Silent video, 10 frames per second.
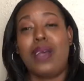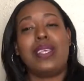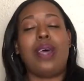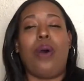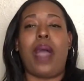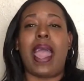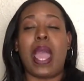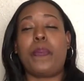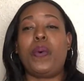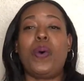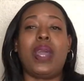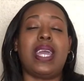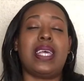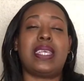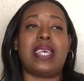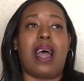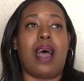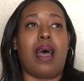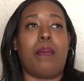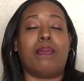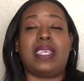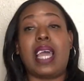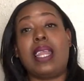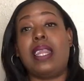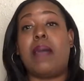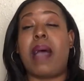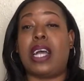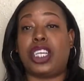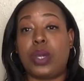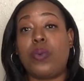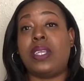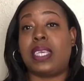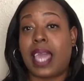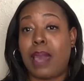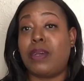So Apryl is um, telling them how she went to K.